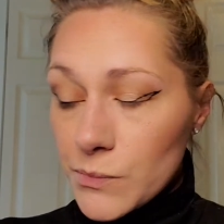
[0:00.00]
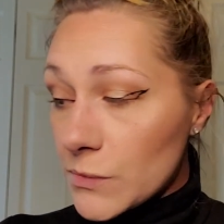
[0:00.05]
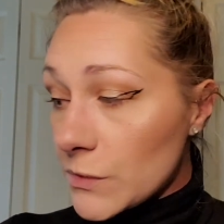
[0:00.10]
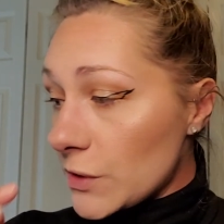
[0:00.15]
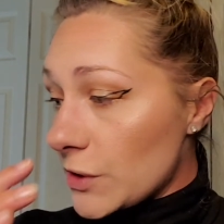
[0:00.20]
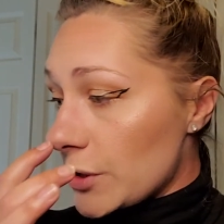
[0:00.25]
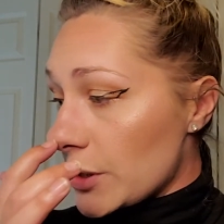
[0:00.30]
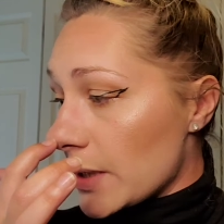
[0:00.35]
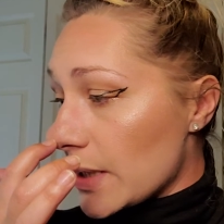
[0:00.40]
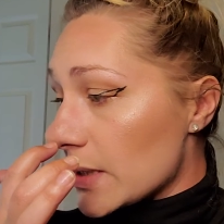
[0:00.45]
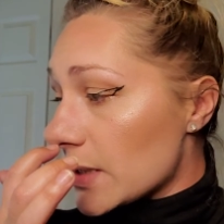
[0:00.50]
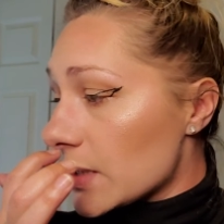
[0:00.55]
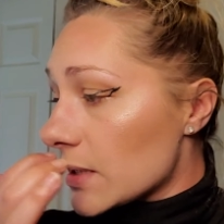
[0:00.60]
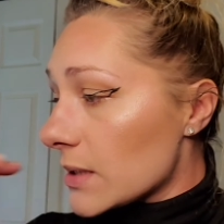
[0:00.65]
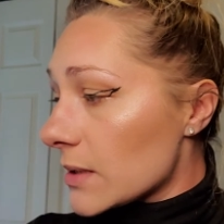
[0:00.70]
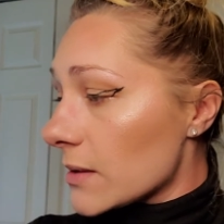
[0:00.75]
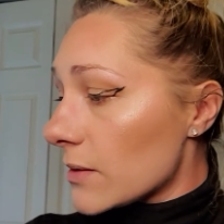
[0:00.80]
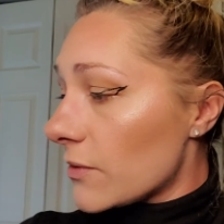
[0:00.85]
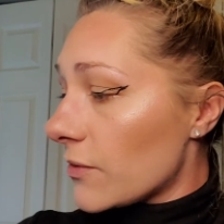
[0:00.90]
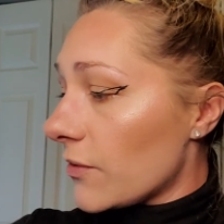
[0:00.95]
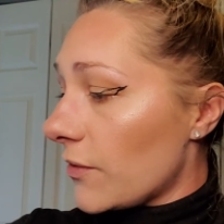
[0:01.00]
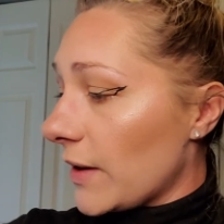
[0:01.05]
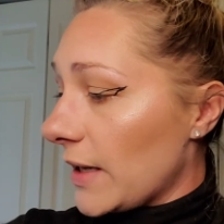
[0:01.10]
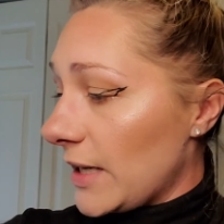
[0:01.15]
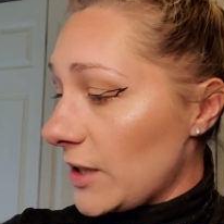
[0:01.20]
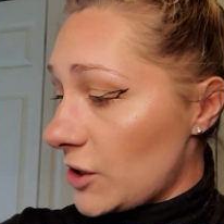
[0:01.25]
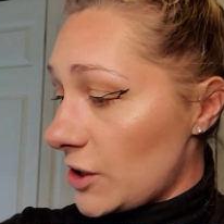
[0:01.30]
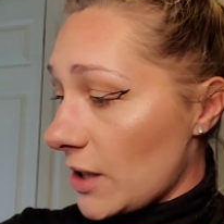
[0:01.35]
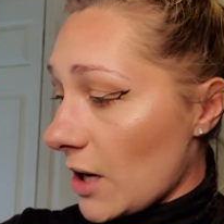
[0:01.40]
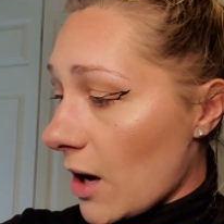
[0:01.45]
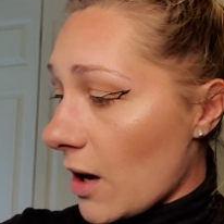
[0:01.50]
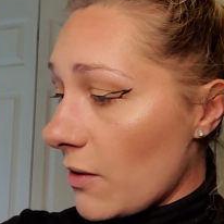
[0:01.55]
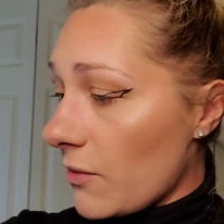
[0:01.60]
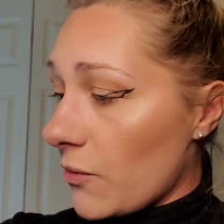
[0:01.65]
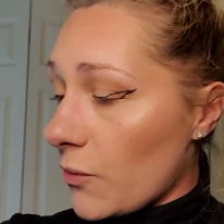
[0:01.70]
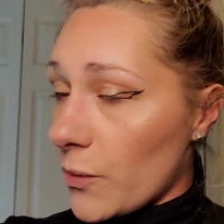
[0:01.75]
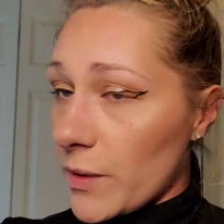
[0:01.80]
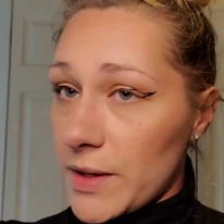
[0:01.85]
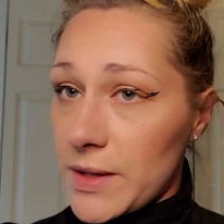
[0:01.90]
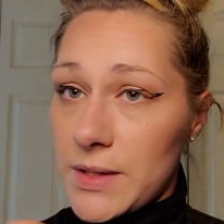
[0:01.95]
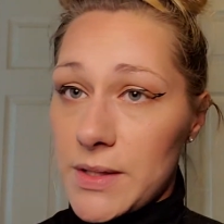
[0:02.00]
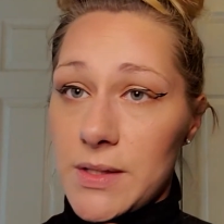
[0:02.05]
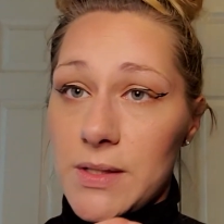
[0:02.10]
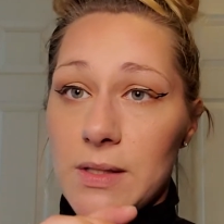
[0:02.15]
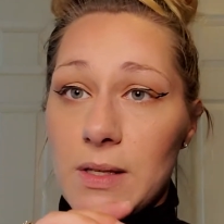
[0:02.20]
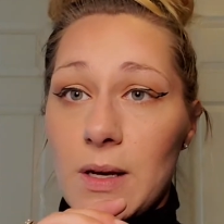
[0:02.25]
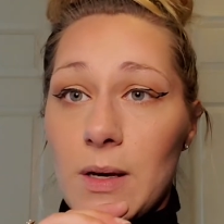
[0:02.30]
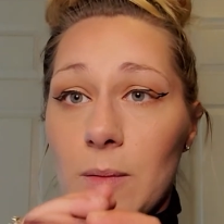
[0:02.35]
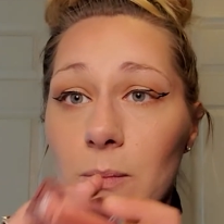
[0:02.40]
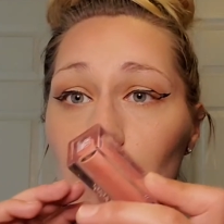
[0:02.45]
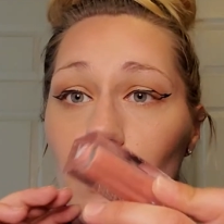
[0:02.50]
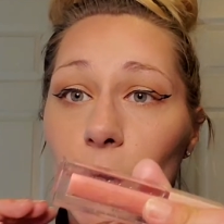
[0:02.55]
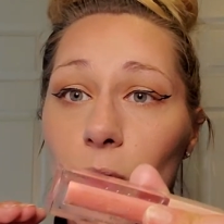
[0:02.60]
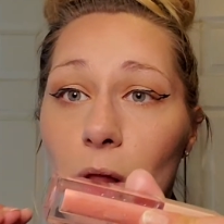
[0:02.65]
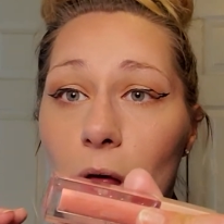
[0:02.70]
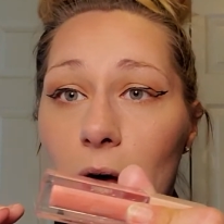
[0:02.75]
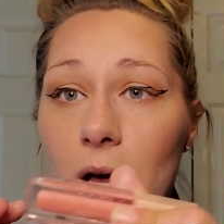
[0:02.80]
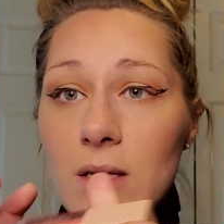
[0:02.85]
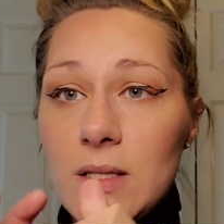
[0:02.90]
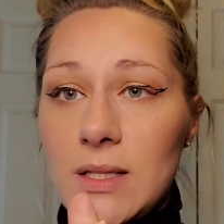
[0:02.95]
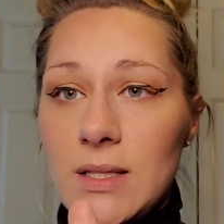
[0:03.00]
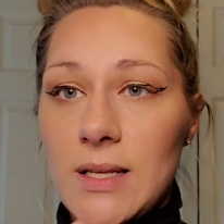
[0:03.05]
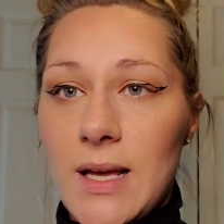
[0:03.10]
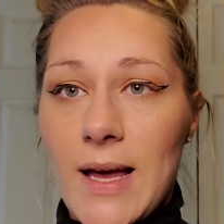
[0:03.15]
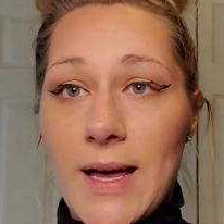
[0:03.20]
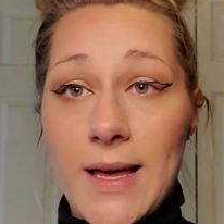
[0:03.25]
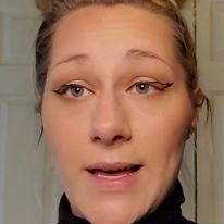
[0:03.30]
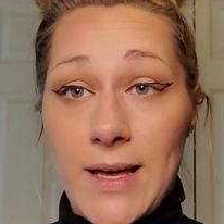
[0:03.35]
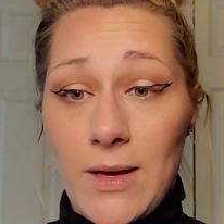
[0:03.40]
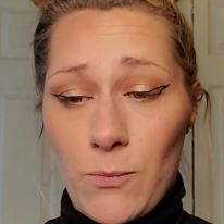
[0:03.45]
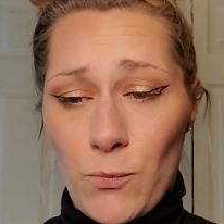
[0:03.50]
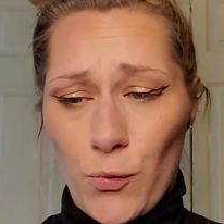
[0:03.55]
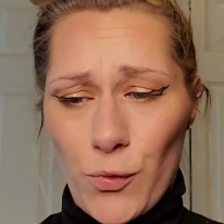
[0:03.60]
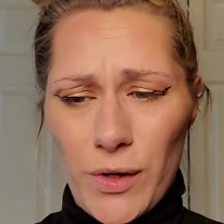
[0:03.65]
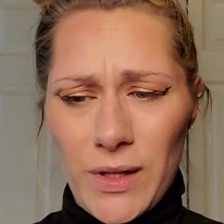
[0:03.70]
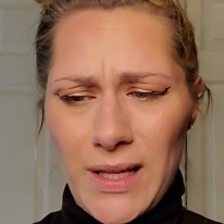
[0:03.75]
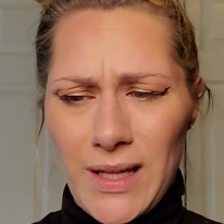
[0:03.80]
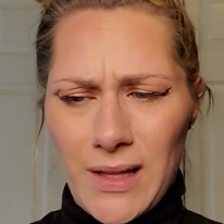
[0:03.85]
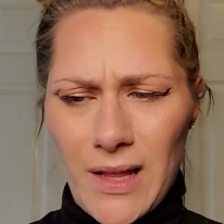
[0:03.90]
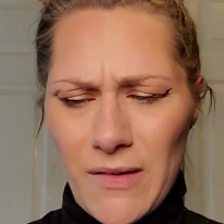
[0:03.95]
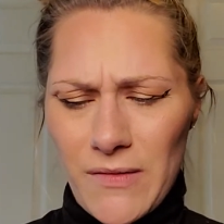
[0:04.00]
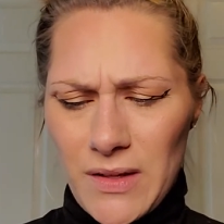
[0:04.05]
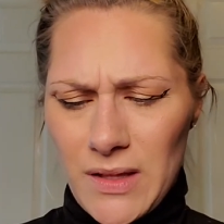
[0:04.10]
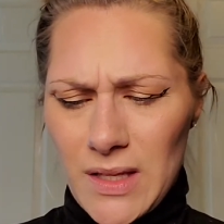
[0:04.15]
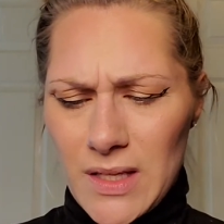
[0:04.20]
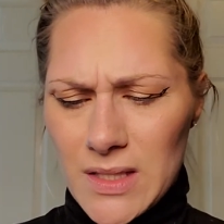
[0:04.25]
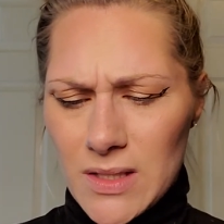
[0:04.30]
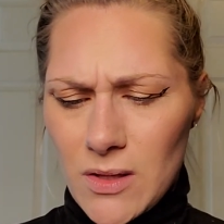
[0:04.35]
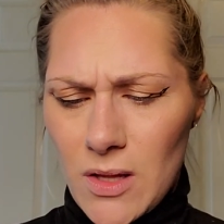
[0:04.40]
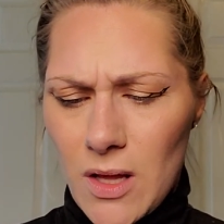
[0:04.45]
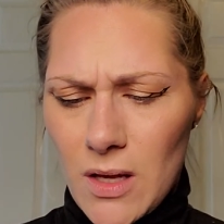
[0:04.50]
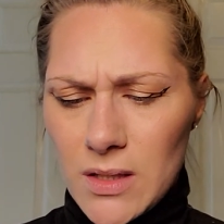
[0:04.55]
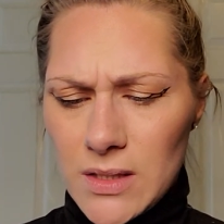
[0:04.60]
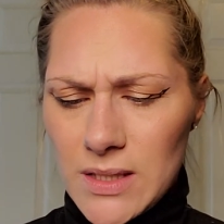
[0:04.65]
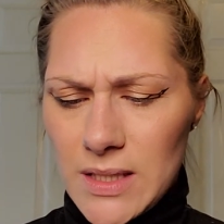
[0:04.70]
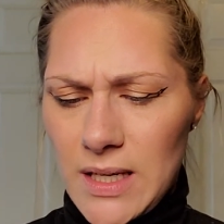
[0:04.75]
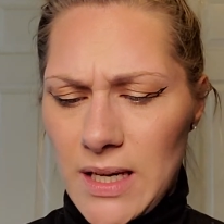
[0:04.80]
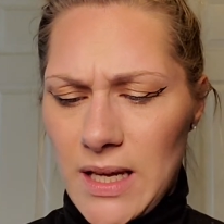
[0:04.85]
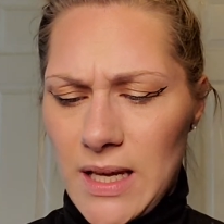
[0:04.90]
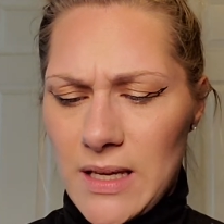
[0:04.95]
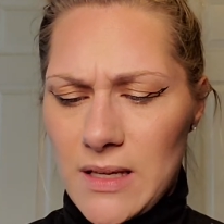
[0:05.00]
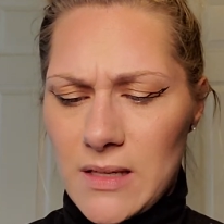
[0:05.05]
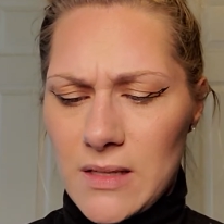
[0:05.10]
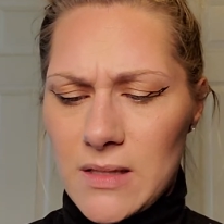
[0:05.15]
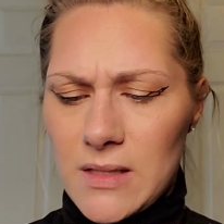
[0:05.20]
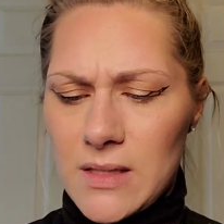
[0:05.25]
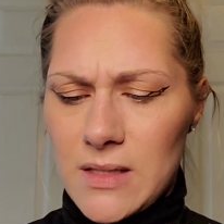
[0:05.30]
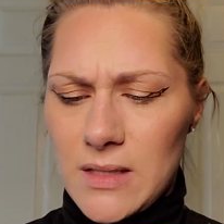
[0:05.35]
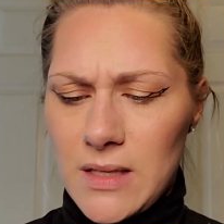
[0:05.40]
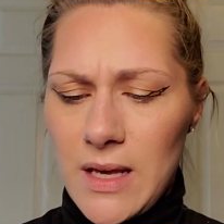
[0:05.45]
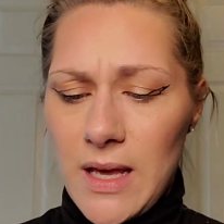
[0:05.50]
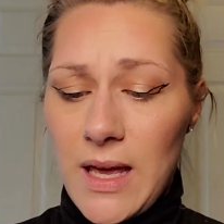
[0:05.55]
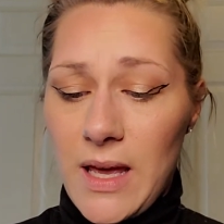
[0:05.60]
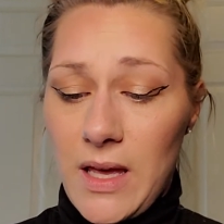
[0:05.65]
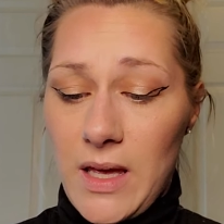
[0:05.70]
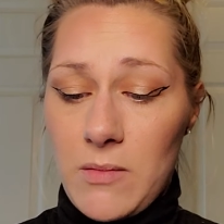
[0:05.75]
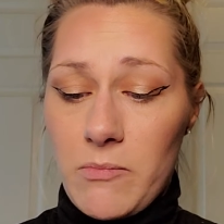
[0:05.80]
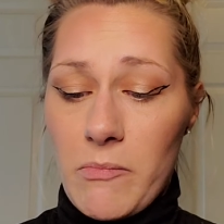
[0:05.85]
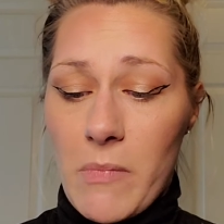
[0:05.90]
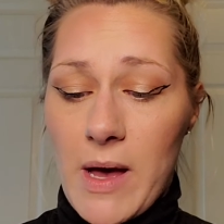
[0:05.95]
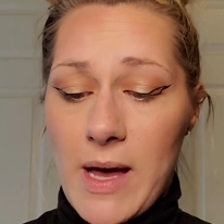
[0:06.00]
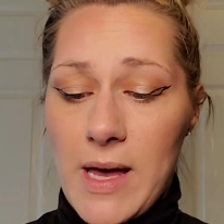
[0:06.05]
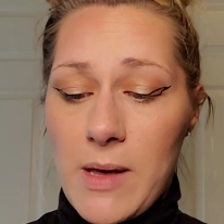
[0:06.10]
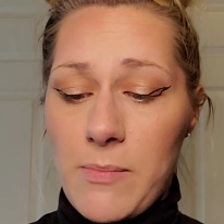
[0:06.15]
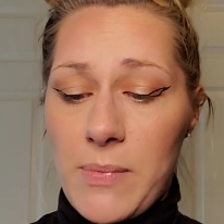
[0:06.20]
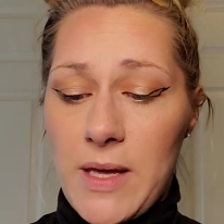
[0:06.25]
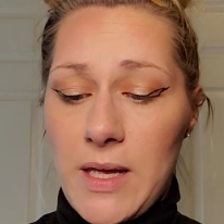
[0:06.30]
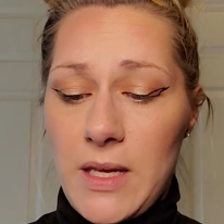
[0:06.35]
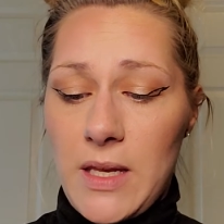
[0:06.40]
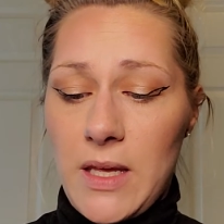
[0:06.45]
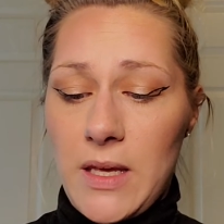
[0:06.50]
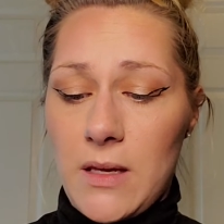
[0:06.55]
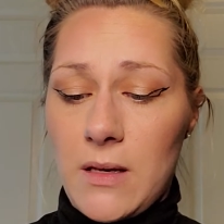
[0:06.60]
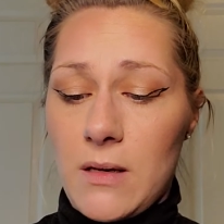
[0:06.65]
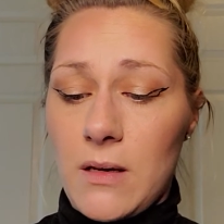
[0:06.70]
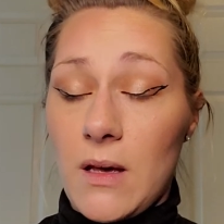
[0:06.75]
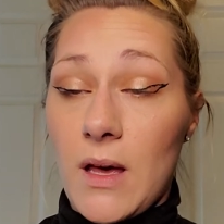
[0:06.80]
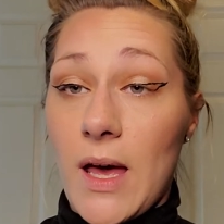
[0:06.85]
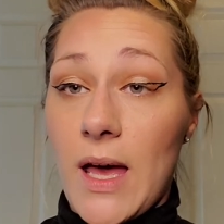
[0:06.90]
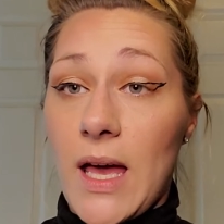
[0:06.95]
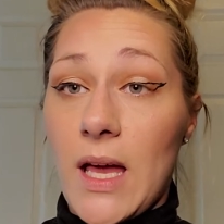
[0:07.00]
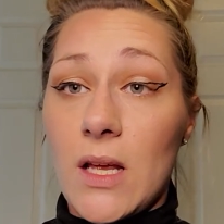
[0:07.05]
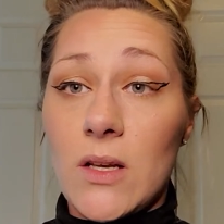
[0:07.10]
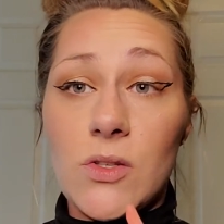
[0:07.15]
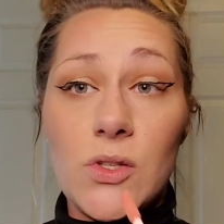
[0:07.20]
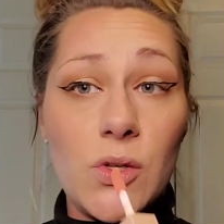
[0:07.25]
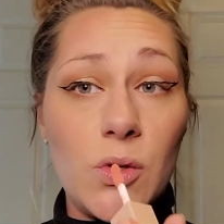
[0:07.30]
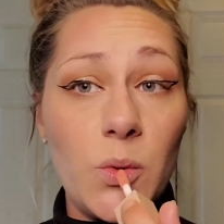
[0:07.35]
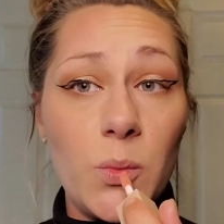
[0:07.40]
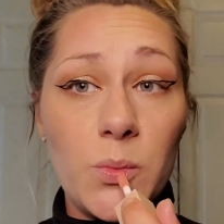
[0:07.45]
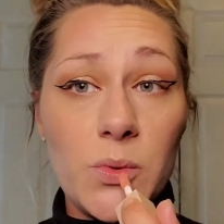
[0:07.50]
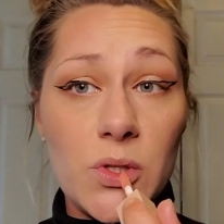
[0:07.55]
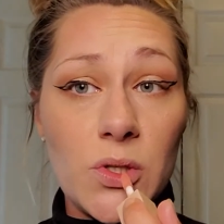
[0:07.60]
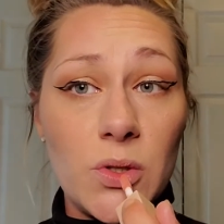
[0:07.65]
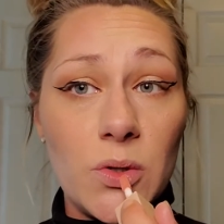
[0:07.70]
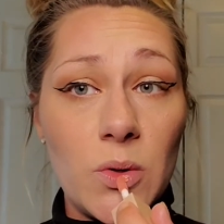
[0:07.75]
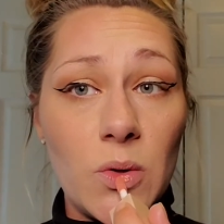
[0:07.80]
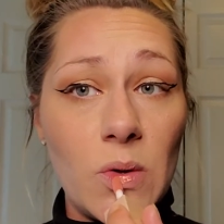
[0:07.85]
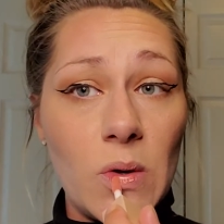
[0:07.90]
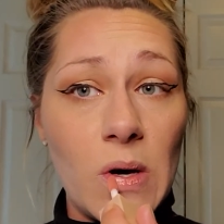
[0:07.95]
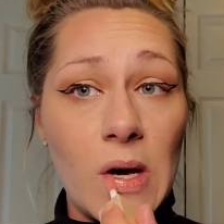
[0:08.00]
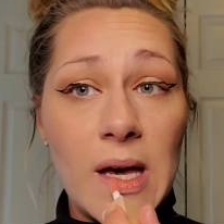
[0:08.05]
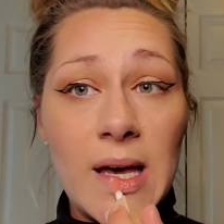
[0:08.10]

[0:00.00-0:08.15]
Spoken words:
just finish it off with some gloss. I'm really loving this gloss. It is, in my opinion, a dupe to